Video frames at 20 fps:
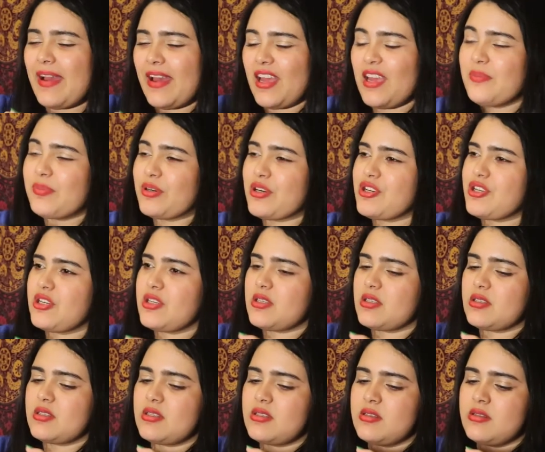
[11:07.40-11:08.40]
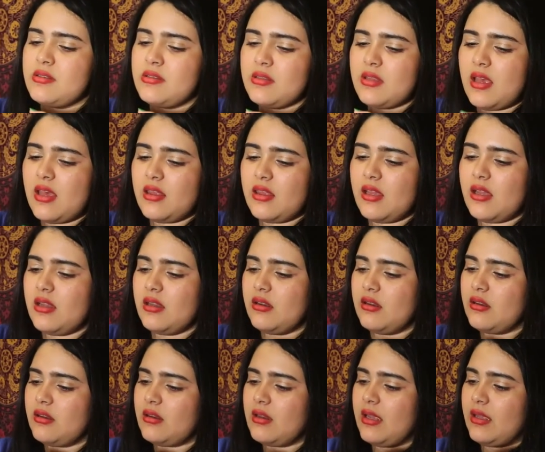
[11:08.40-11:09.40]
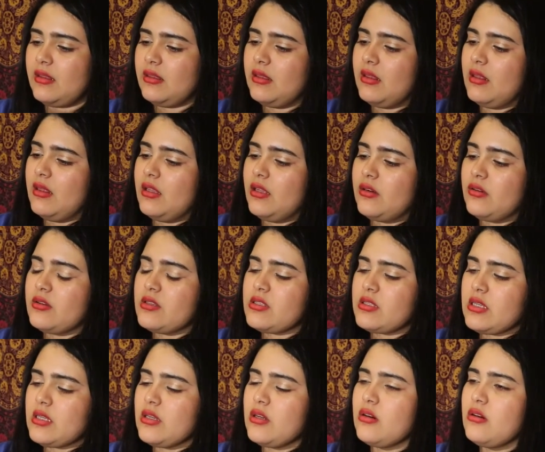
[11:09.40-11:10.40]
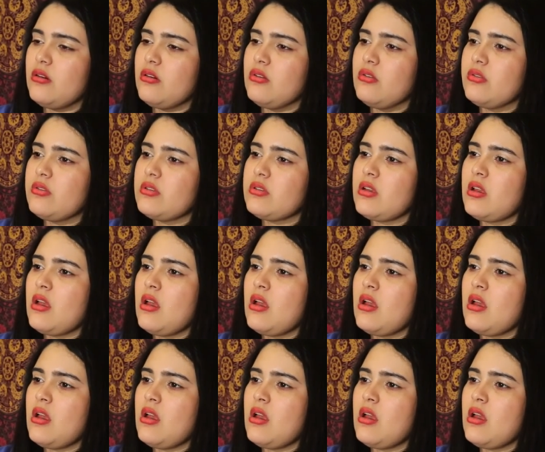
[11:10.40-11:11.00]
eye brushes. And then like little single